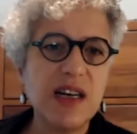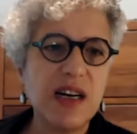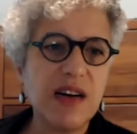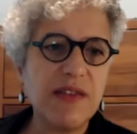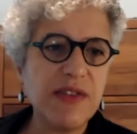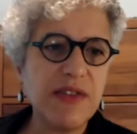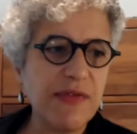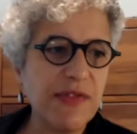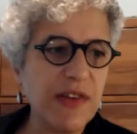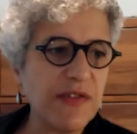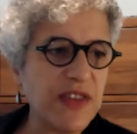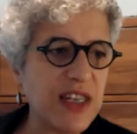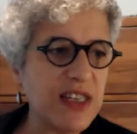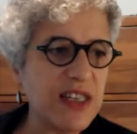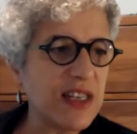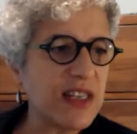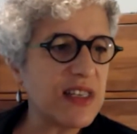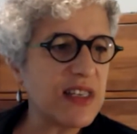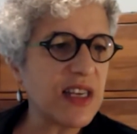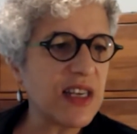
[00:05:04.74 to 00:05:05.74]
of the
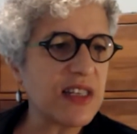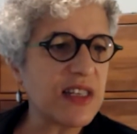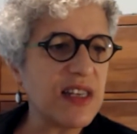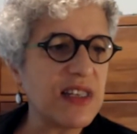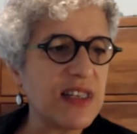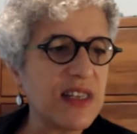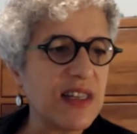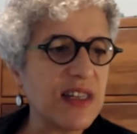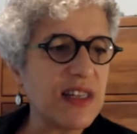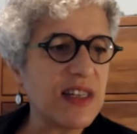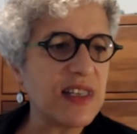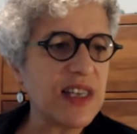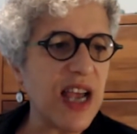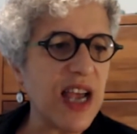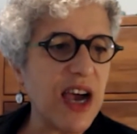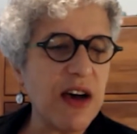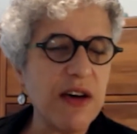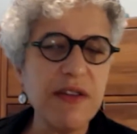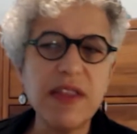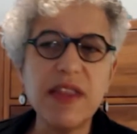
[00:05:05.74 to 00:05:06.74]
50s and 60s in the
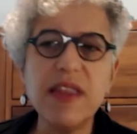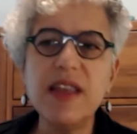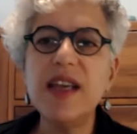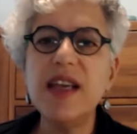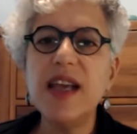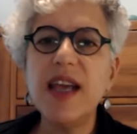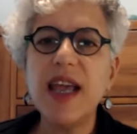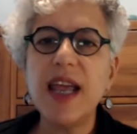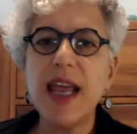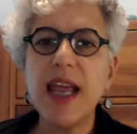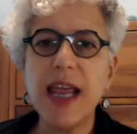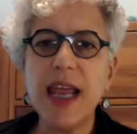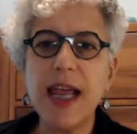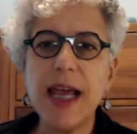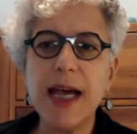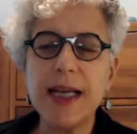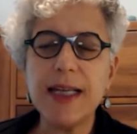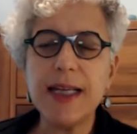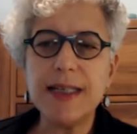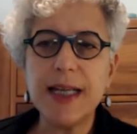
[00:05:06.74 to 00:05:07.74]
South.
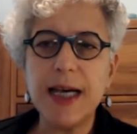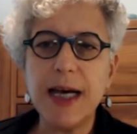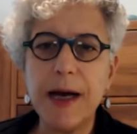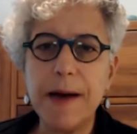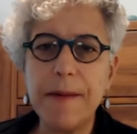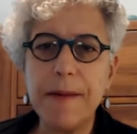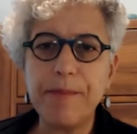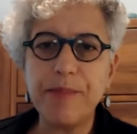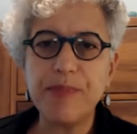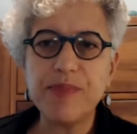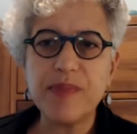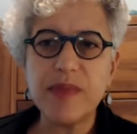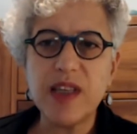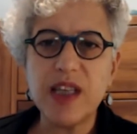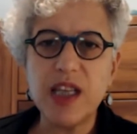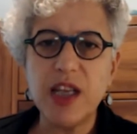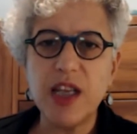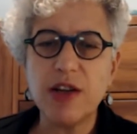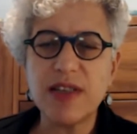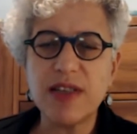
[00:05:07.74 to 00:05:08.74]
And, um,
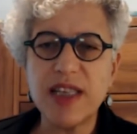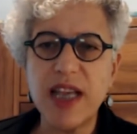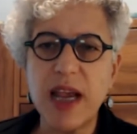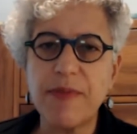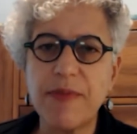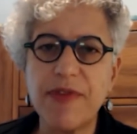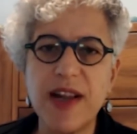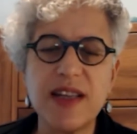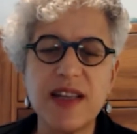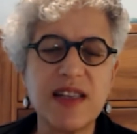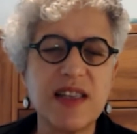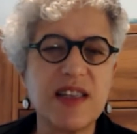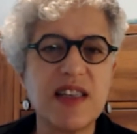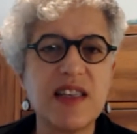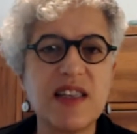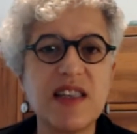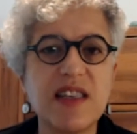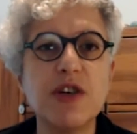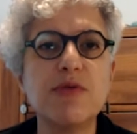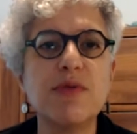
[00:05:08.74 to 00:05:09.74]
you know, Sam Francis
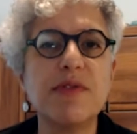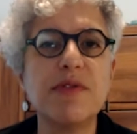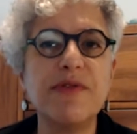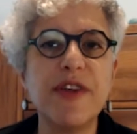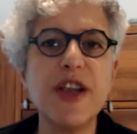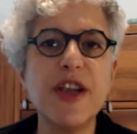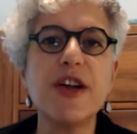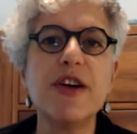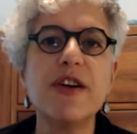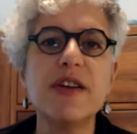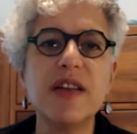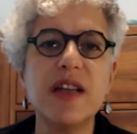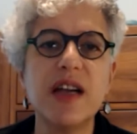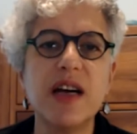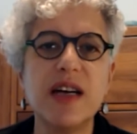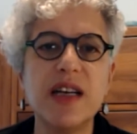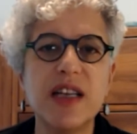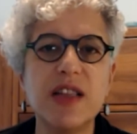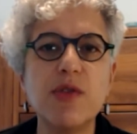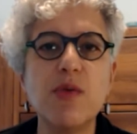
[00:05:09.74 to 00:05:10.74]
is still revered
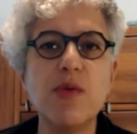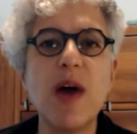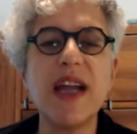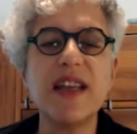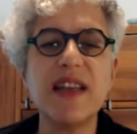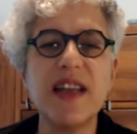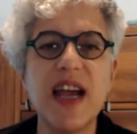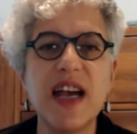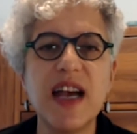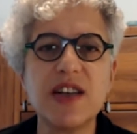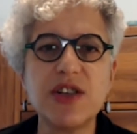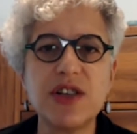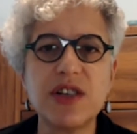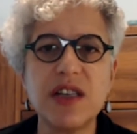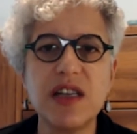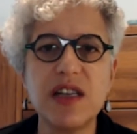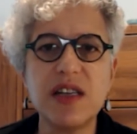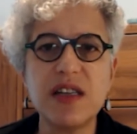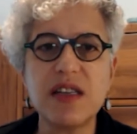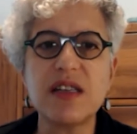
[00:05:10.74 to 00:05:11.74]
uh, in the white
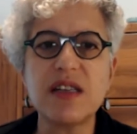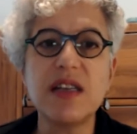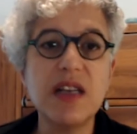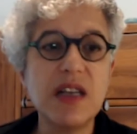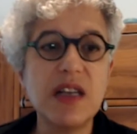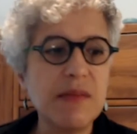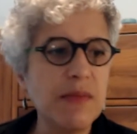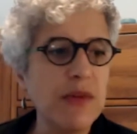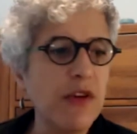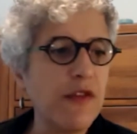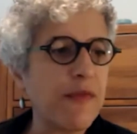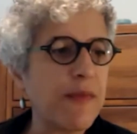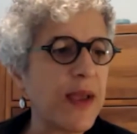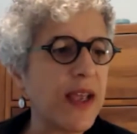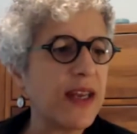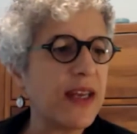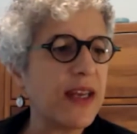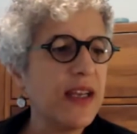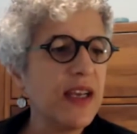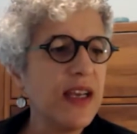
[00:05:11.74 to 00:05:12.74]
nationalist
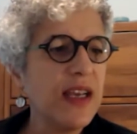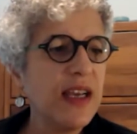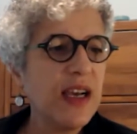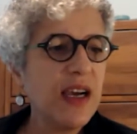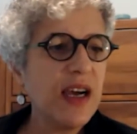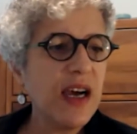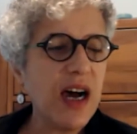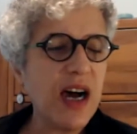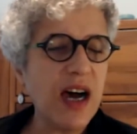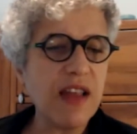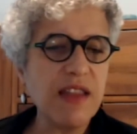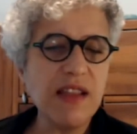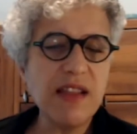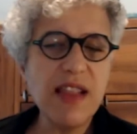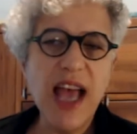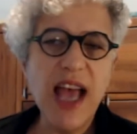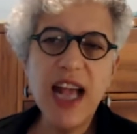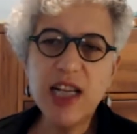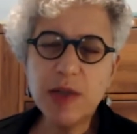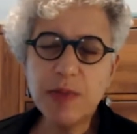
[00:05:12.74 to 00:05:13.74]
movement. Uh, the
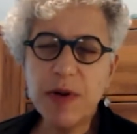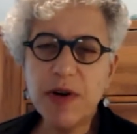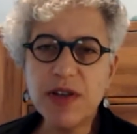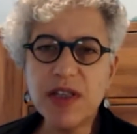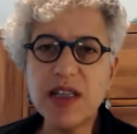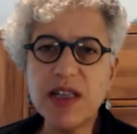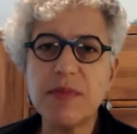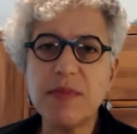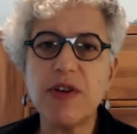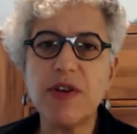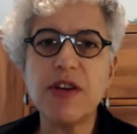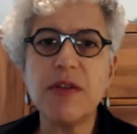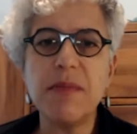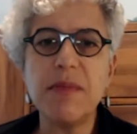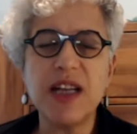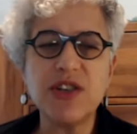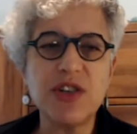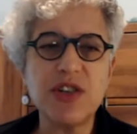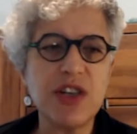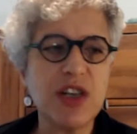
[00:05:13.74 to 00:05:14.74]
last person I'm going to
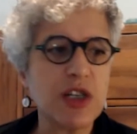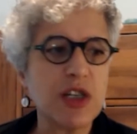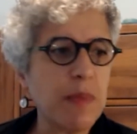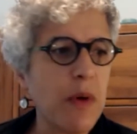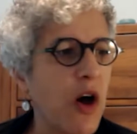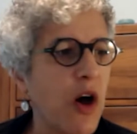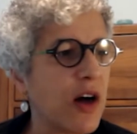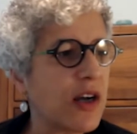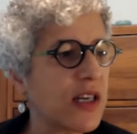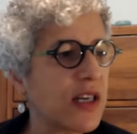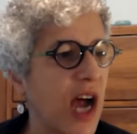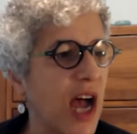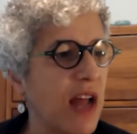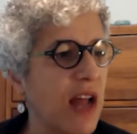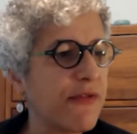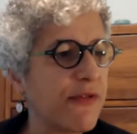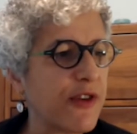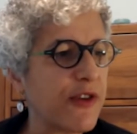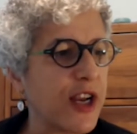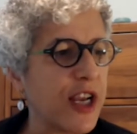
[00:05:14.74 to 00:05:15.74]
mention is Paul
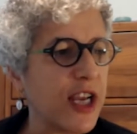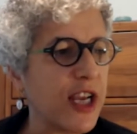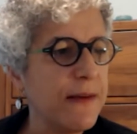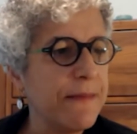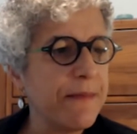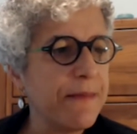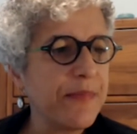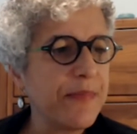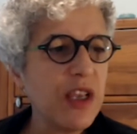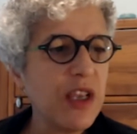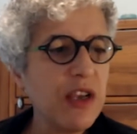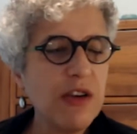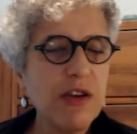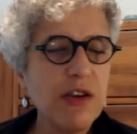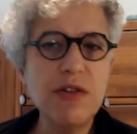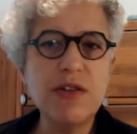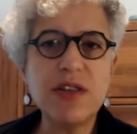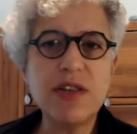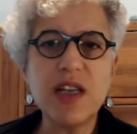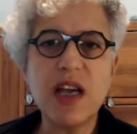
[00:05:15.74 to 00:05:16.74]
Gottfried,
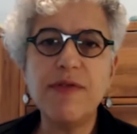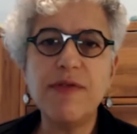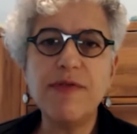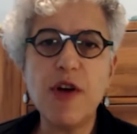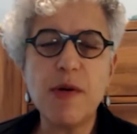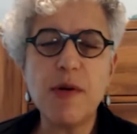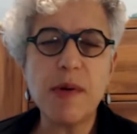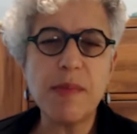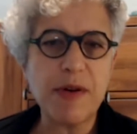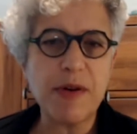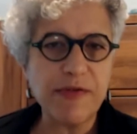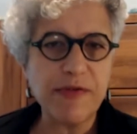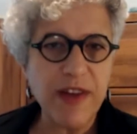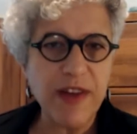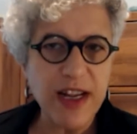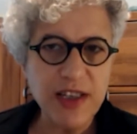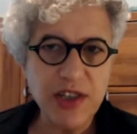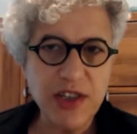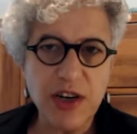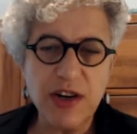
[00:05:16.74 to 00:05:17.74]
who's a former
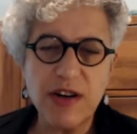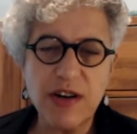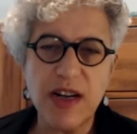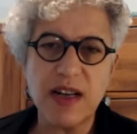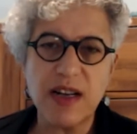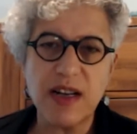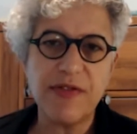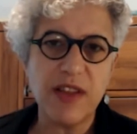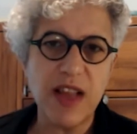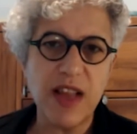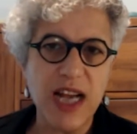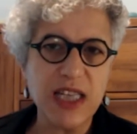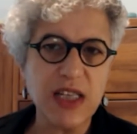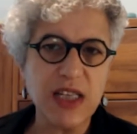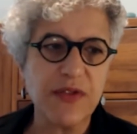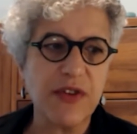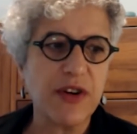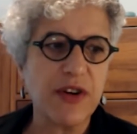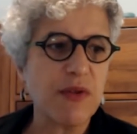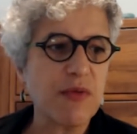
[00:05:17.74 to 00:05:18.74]
professor and a
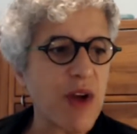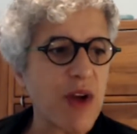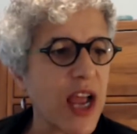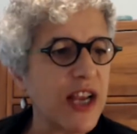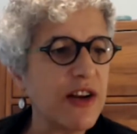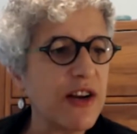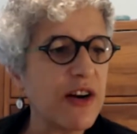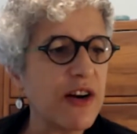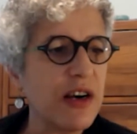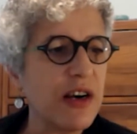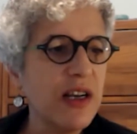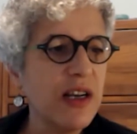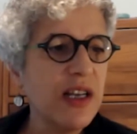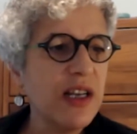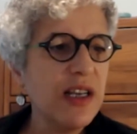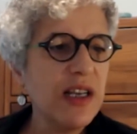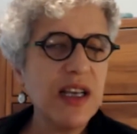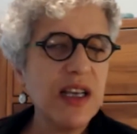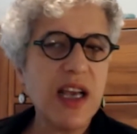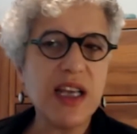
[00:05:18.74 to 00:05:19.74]
philosopher and a writer.
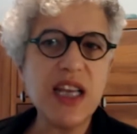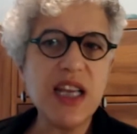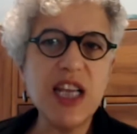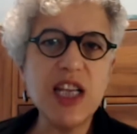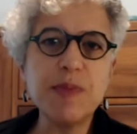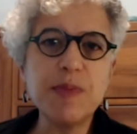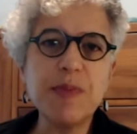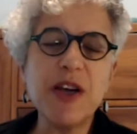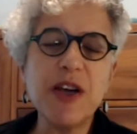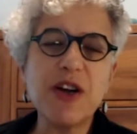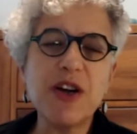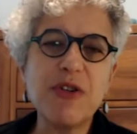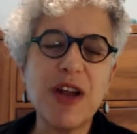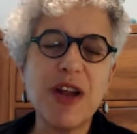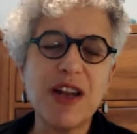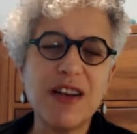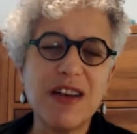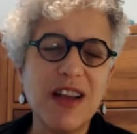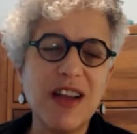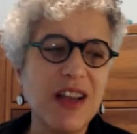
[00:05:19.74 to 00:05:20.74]
And he's been
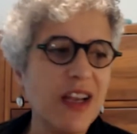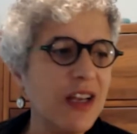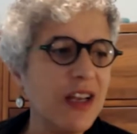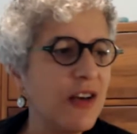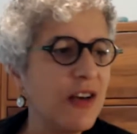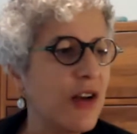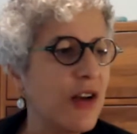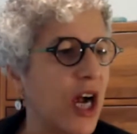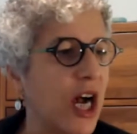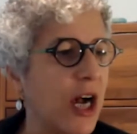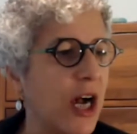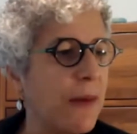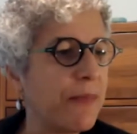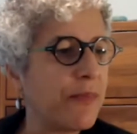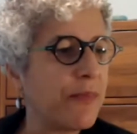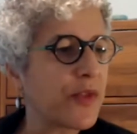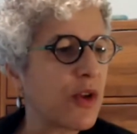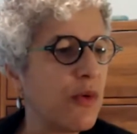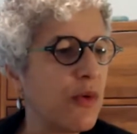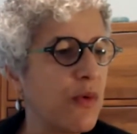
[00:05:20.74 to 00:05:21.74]
credited
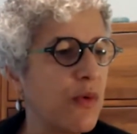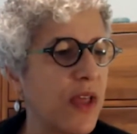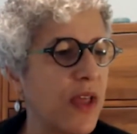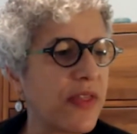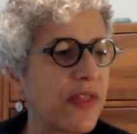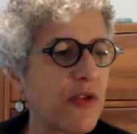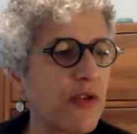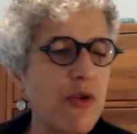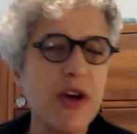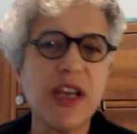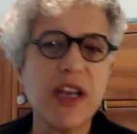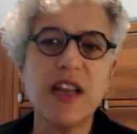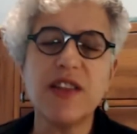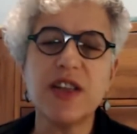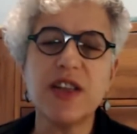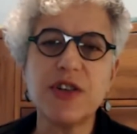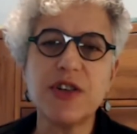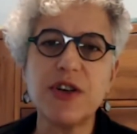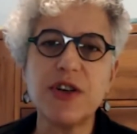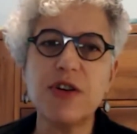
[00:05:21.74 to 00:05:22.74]
um, with coining
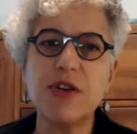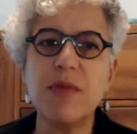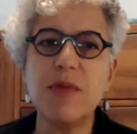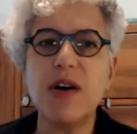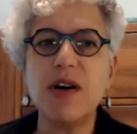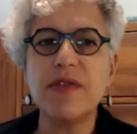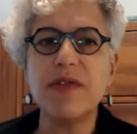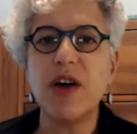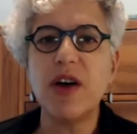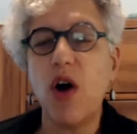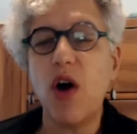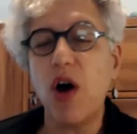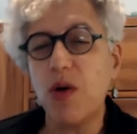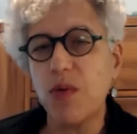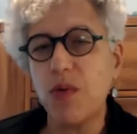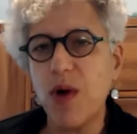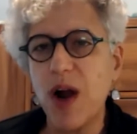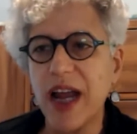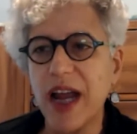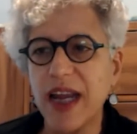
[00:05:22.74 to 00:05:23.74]
the term the
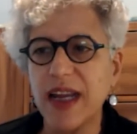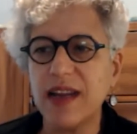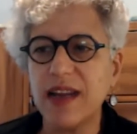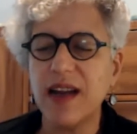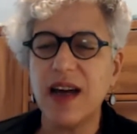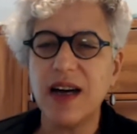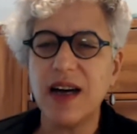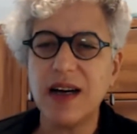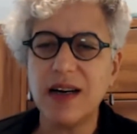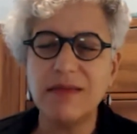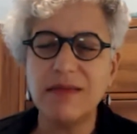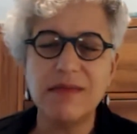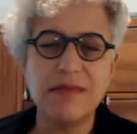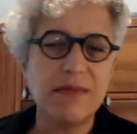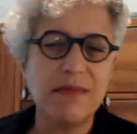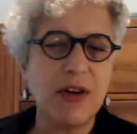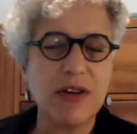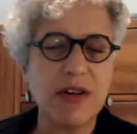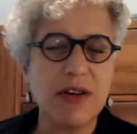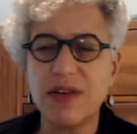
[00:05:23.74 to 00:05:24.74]
alt right, um,
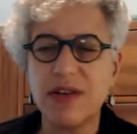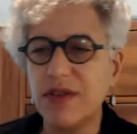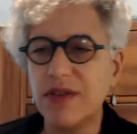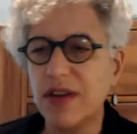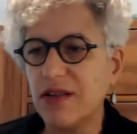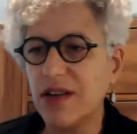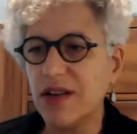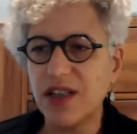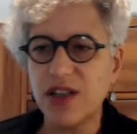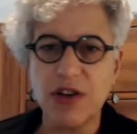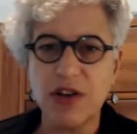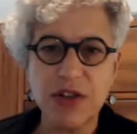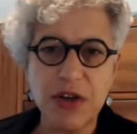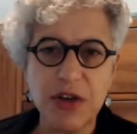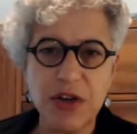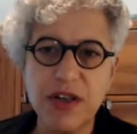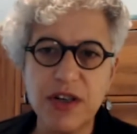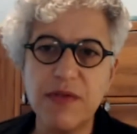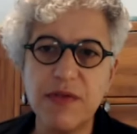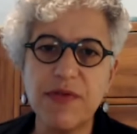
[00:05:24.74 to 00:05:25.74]
also known as the
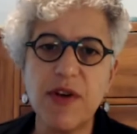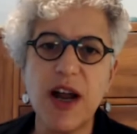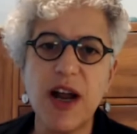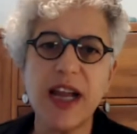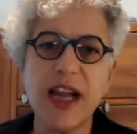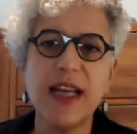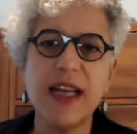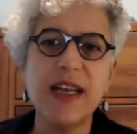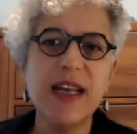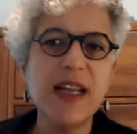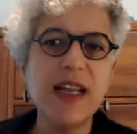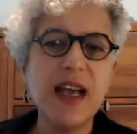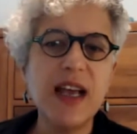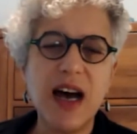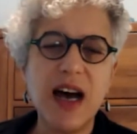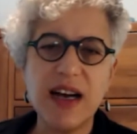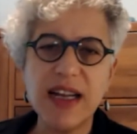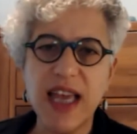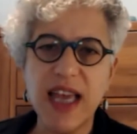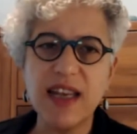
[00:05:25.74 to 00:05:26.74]
alternative right.
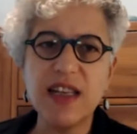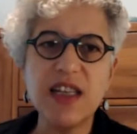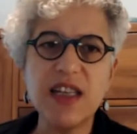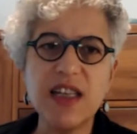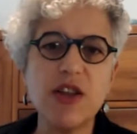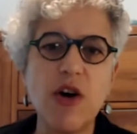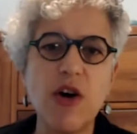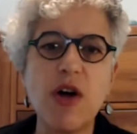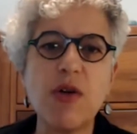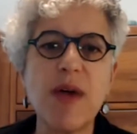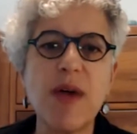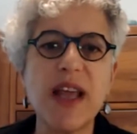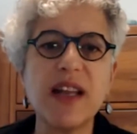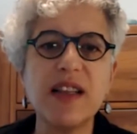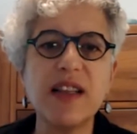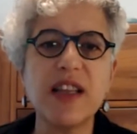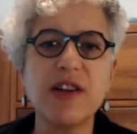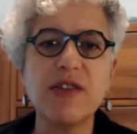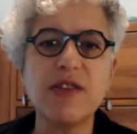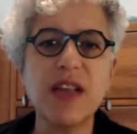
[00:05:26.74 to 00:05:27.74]
I'll get into the alt right
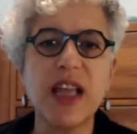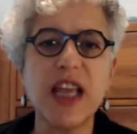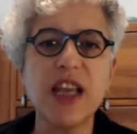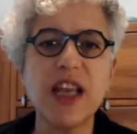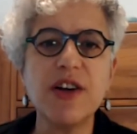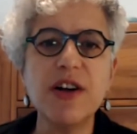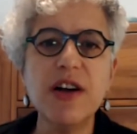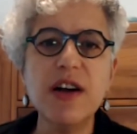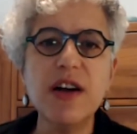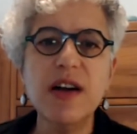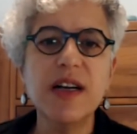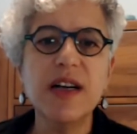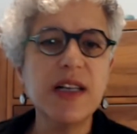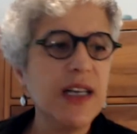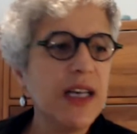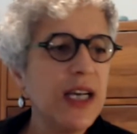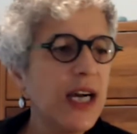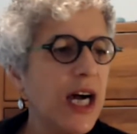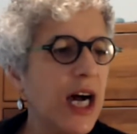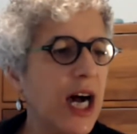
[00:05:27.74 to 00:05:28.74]
a little later.
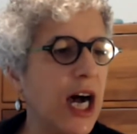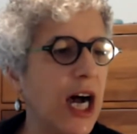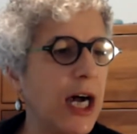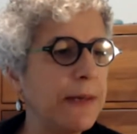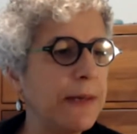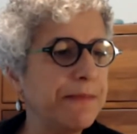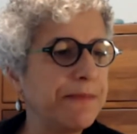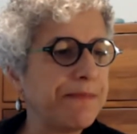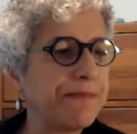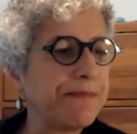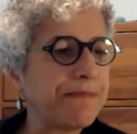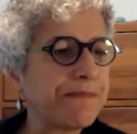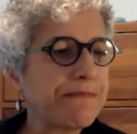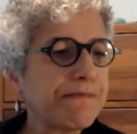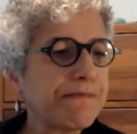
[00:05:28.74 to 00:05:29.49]
Um,